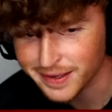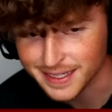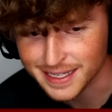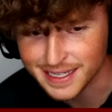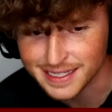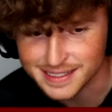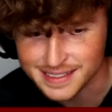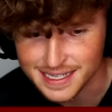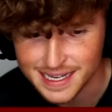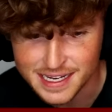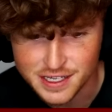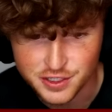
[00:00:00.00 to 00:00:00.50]
it
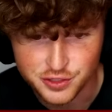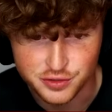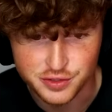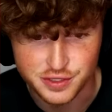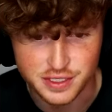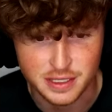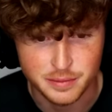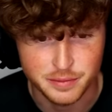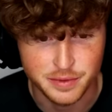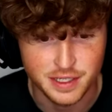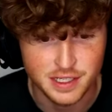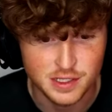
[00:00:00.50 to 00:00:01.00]
gets
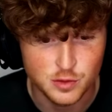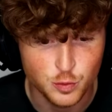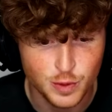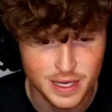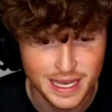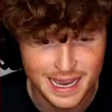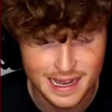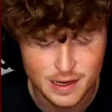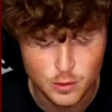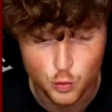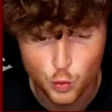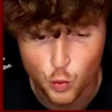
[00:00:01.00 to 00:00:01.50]
interesting because we
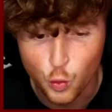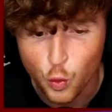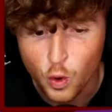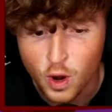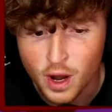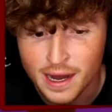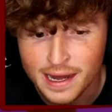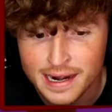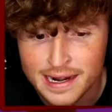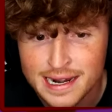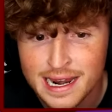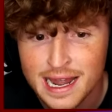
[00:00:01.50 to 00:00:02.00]
had
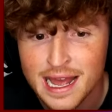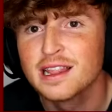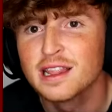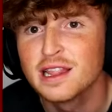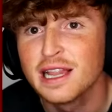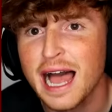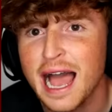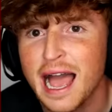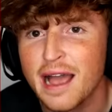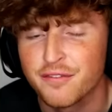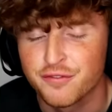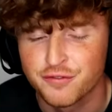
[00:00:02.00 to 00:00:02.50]
one
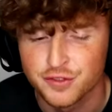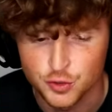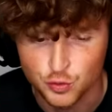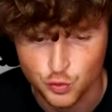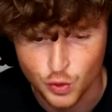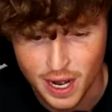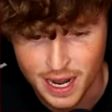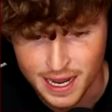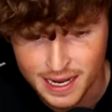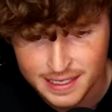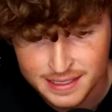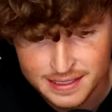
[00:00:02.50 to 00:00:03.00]
left,
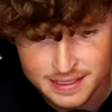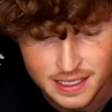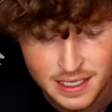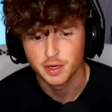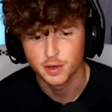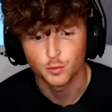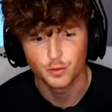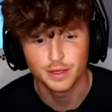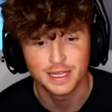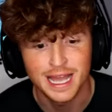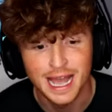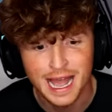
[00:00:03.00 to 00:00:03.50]
right?
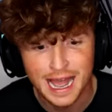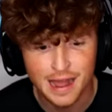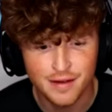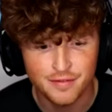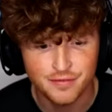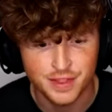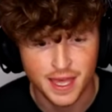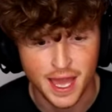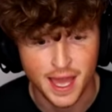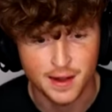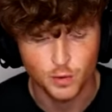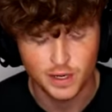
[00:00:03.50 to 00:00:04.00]
But we
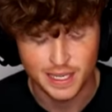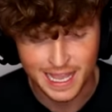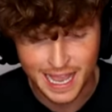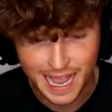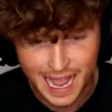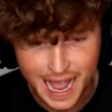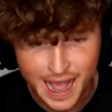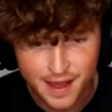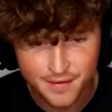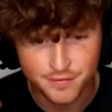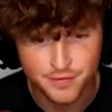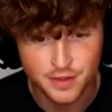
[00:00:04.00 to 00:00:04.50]
have that. We
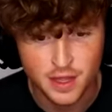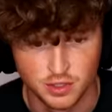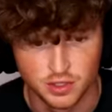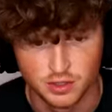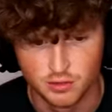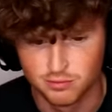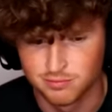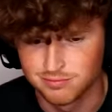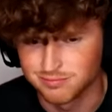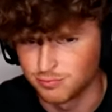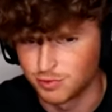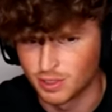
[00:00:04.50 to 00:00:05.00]
have
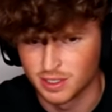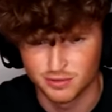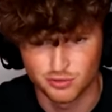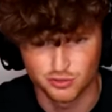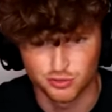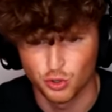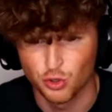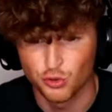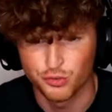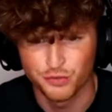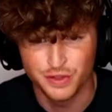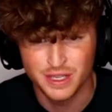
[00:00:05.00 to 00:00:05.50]
the, what, a
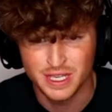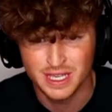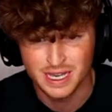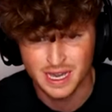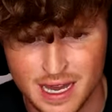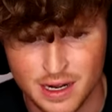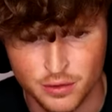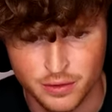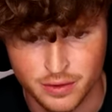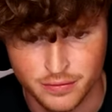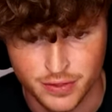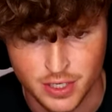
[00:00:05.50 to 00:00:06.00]
trophy?
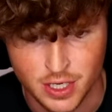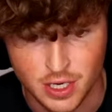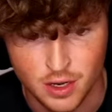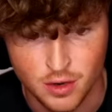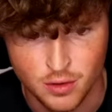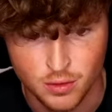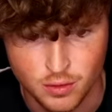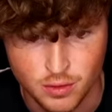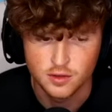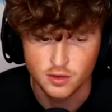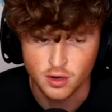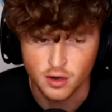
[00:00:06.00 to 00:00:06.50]
I don't even
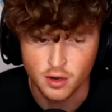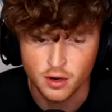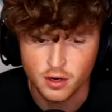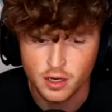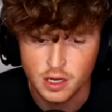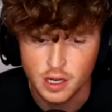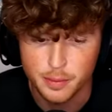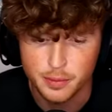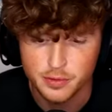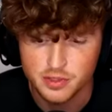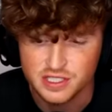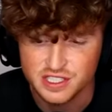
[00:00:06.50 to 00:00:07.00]
know. There are a
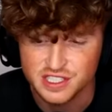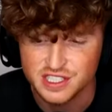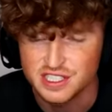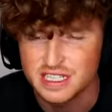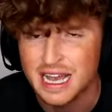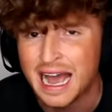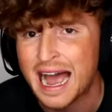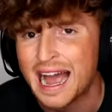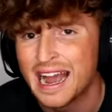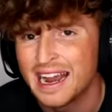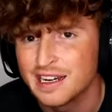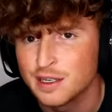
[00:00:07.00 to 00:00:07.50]
couple
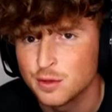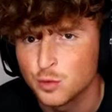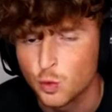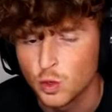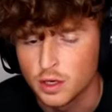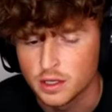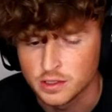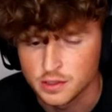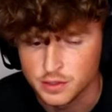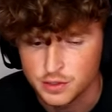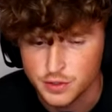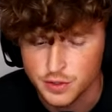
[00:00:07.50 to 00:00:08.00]
side
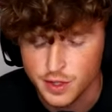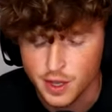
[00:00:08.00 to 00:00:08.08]
ones,